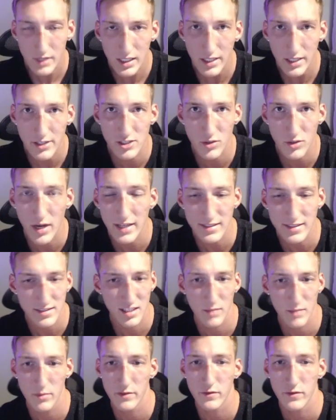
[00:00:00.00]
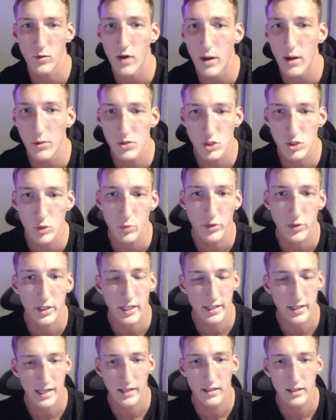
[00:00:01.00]
So as I said before, I was super into
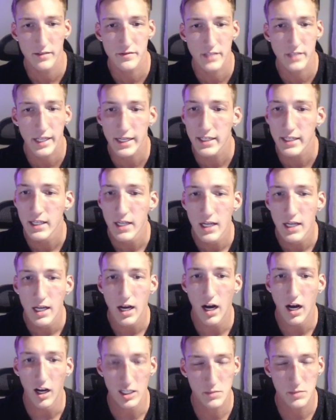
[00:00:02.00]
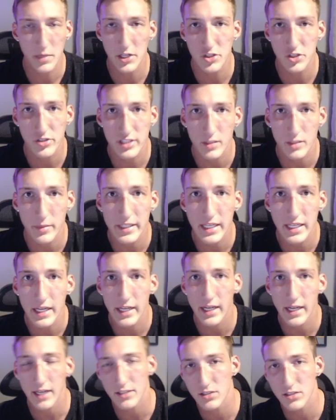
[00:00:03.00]
deadlifting, uh, especially in the
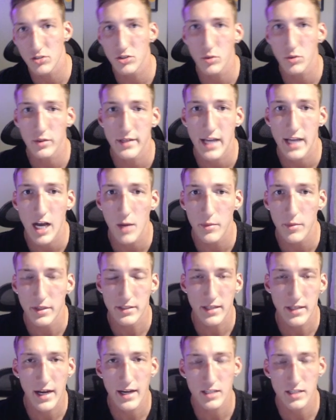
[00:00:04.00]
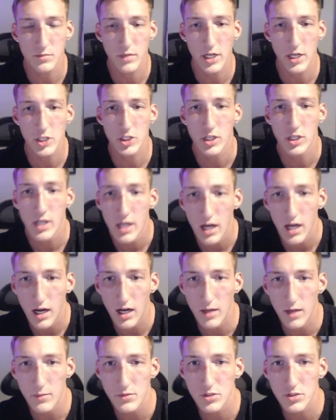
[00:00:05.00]
beginning. I still do it now, but not as much.
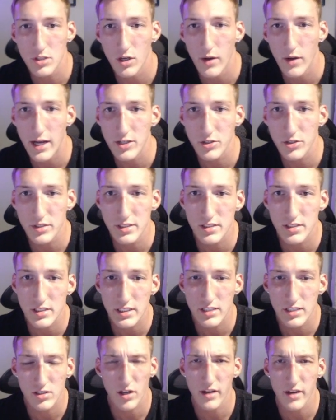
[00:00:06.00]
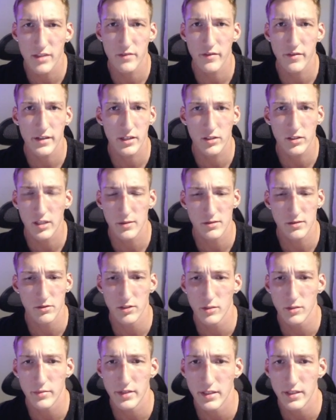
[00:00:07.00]
Um, so as you can see, sorry the video clip's a
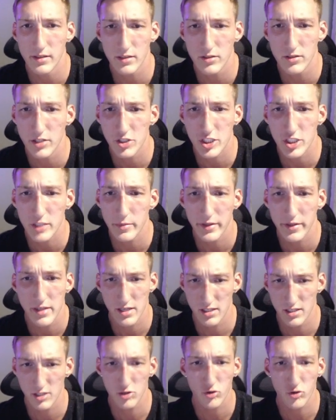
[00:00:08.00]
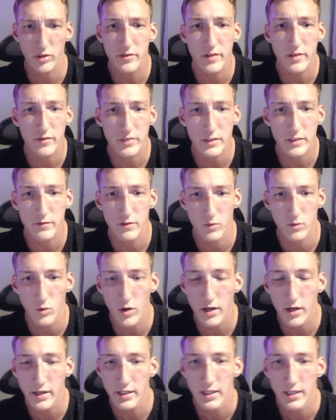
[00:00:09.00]
little bit glitchy, but this is 350 for
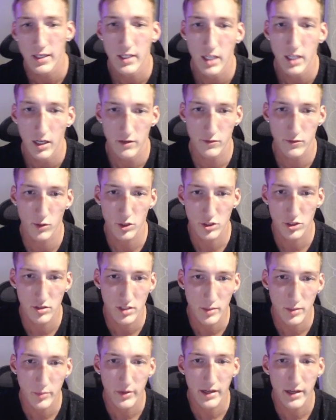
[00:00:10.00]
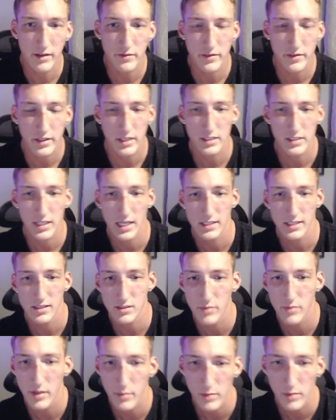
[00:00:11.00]
one. Unfortunately, Planet Fitness has a
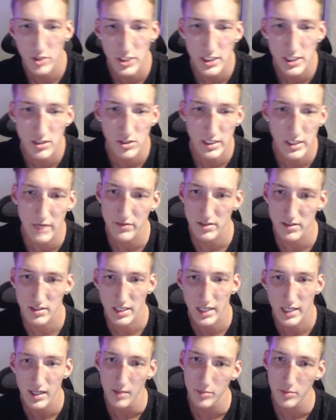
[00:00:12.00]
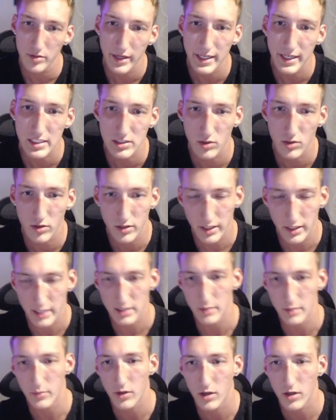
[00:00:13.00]
Smith machine, so you have to stand on plates in order to get
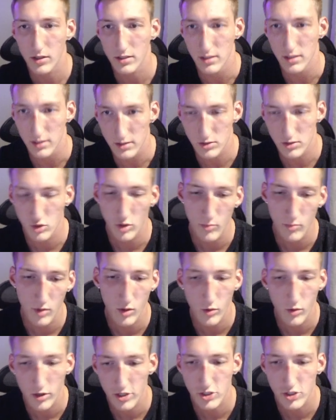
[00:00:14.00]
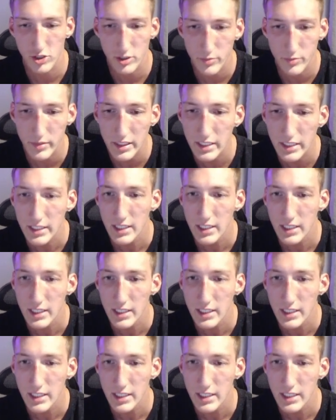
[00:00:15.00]
the bar to somewhat where it should be.